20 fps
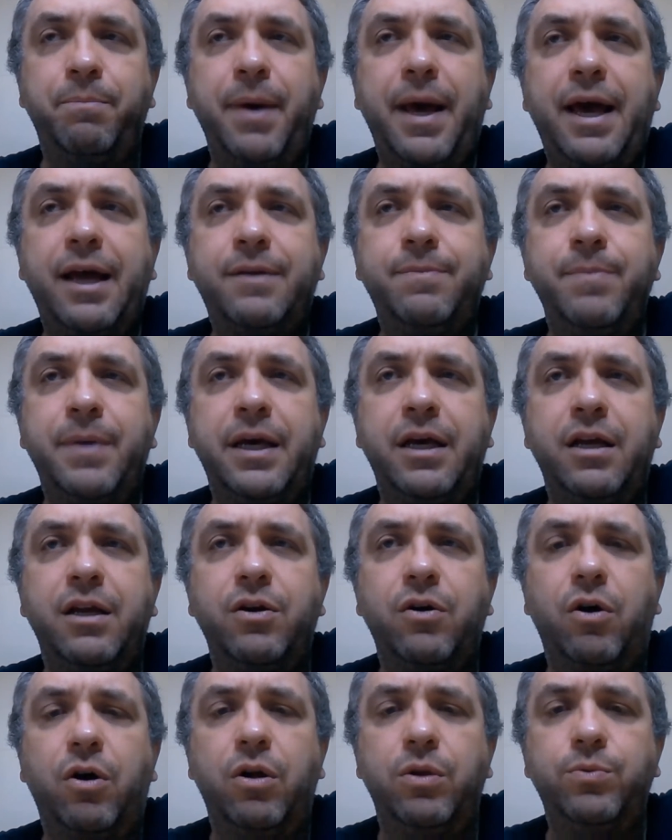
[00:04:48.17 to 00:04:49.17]

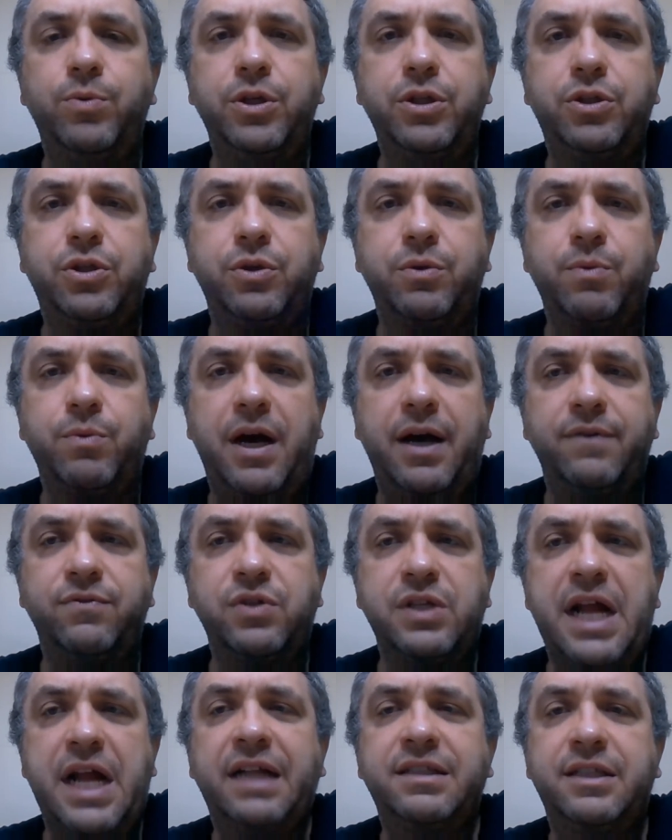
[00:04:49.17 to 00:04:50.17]
Batman always
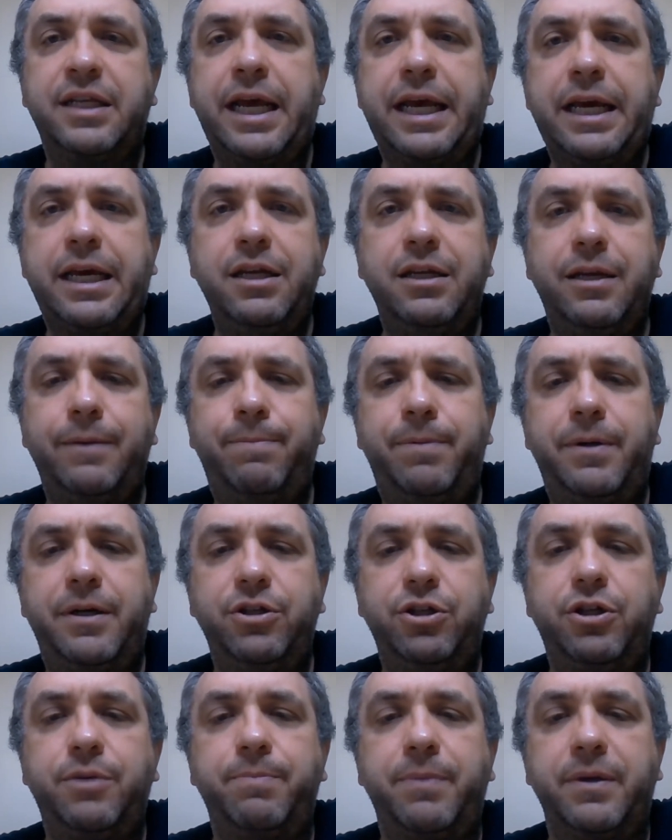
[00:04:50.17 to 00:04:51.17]
derives not taking the
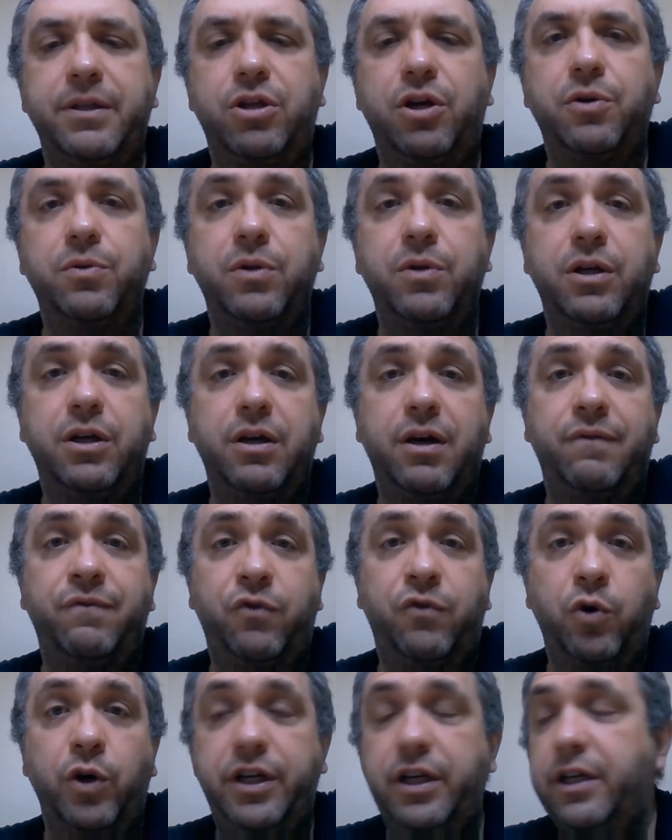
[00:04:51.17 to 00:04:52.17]
punch, but totally
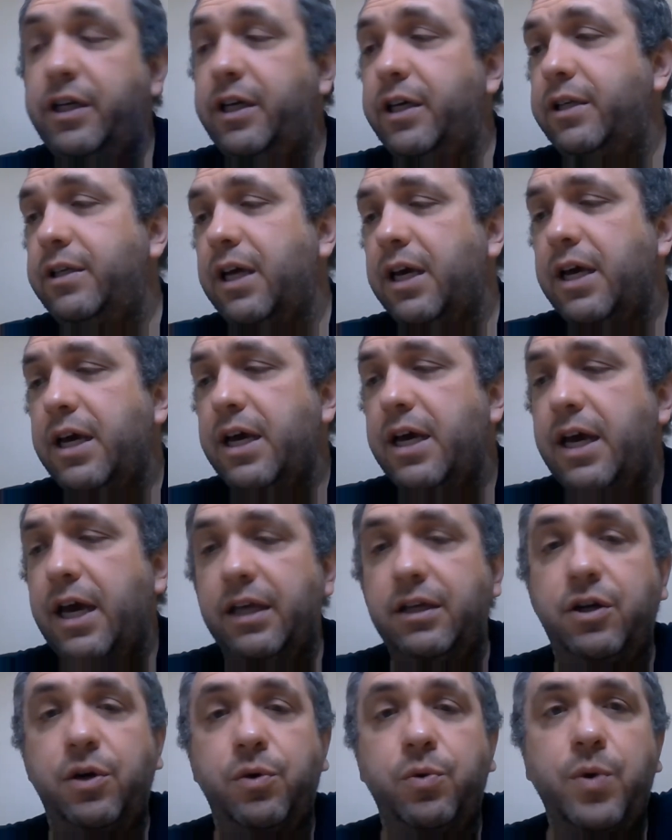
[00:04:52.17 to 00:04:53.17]
avoiding it,
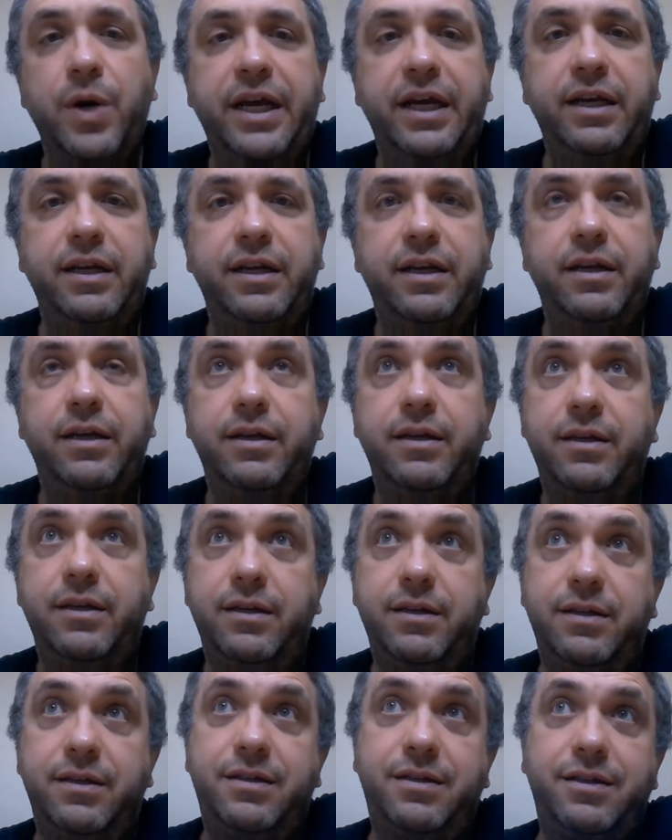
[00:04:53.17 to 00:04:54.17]
and crane
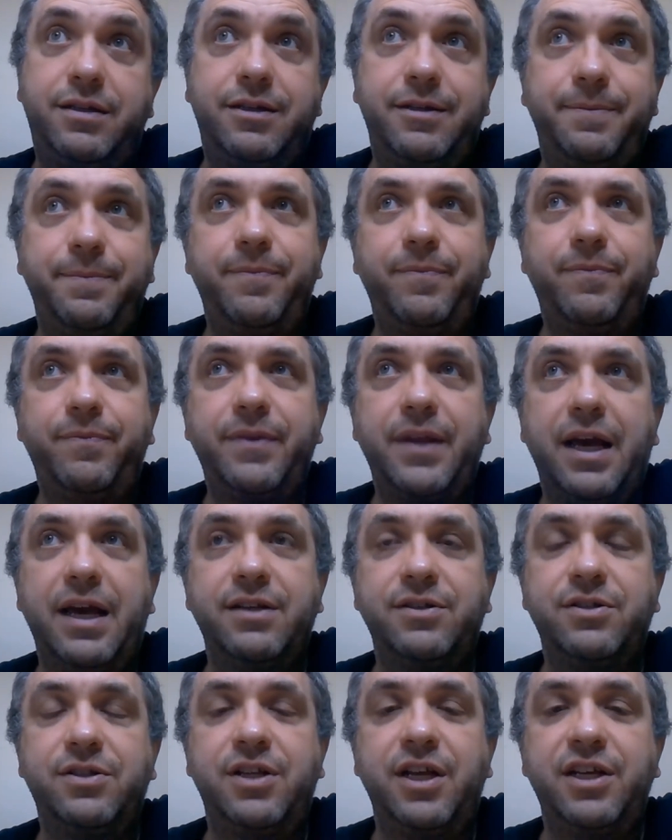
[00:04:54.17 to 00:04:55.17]
is,
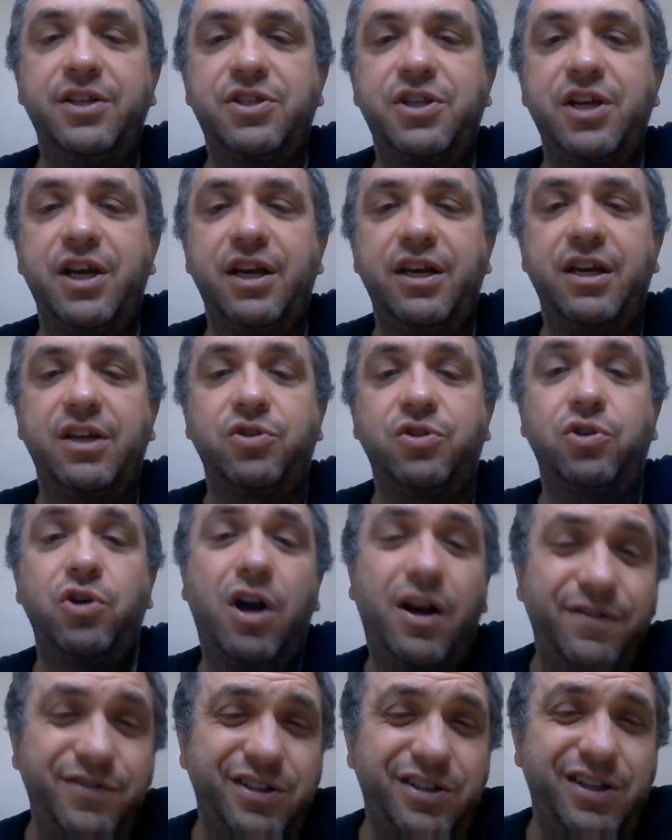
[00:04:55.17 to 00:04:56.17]
as they say, a
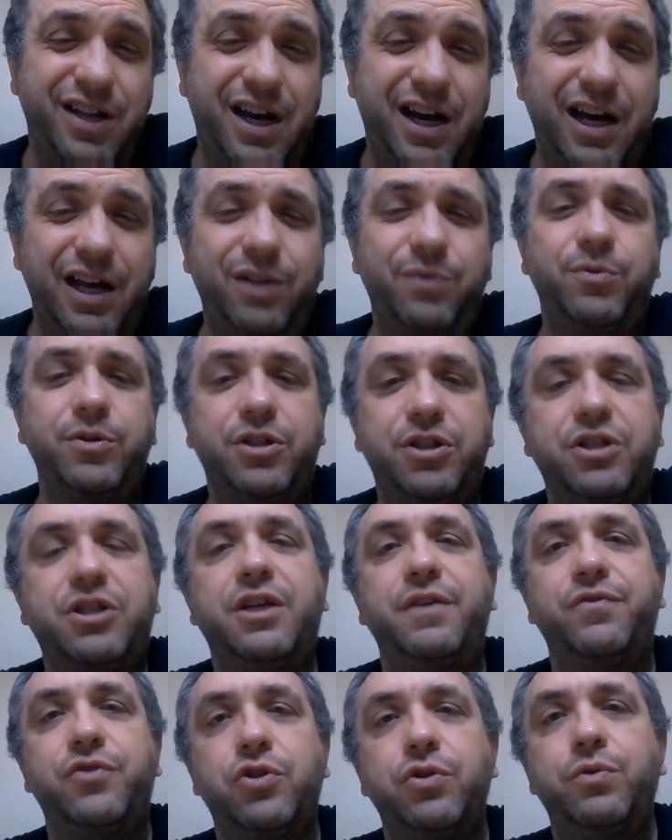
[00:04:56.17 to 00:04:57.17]
soft style, which
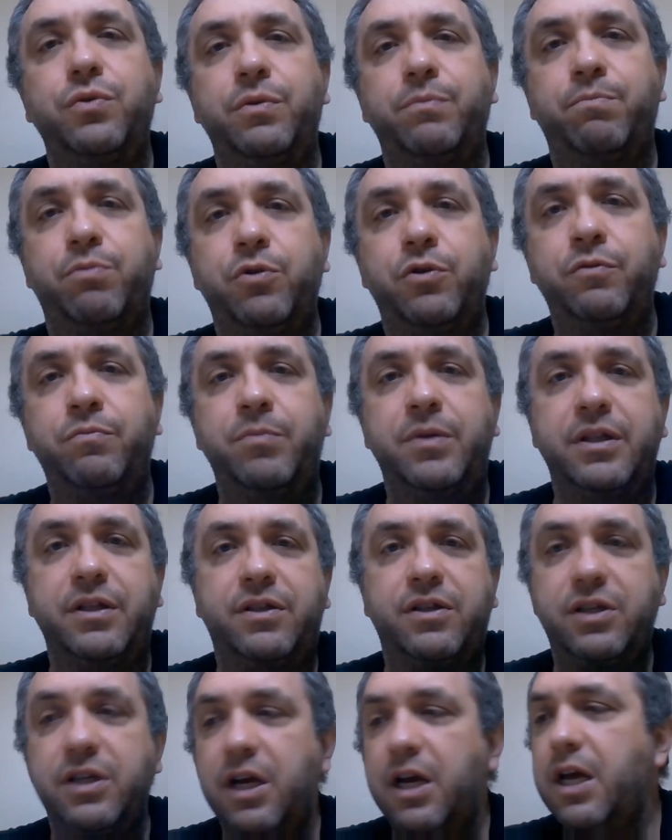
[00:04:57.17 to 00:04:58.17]
gives you
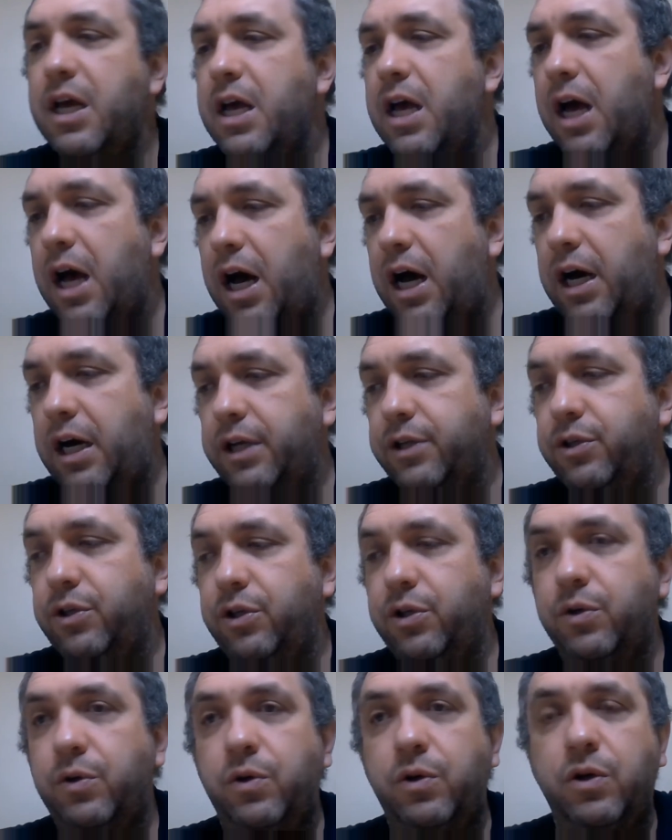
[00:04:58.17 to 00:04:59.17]
improvement on
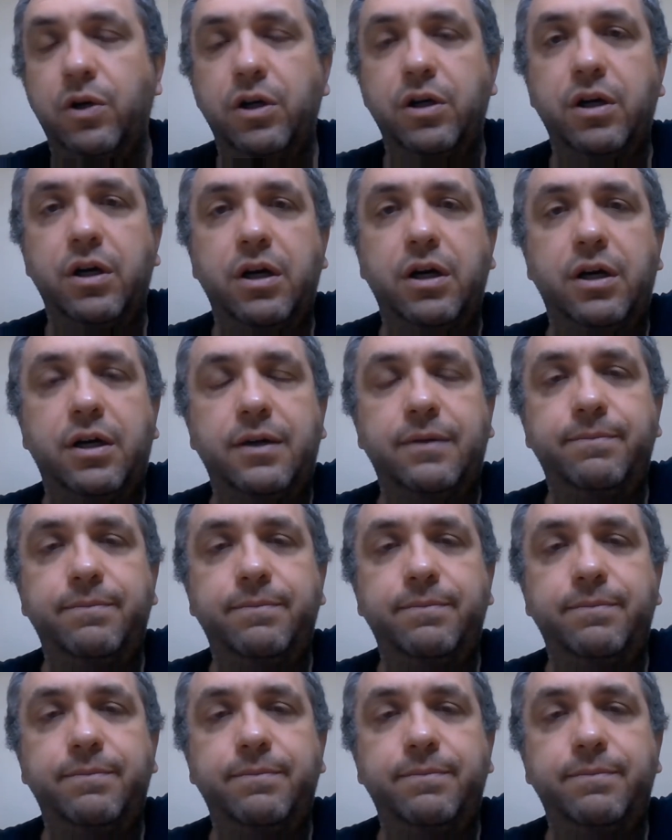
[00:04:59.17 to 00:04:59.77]
your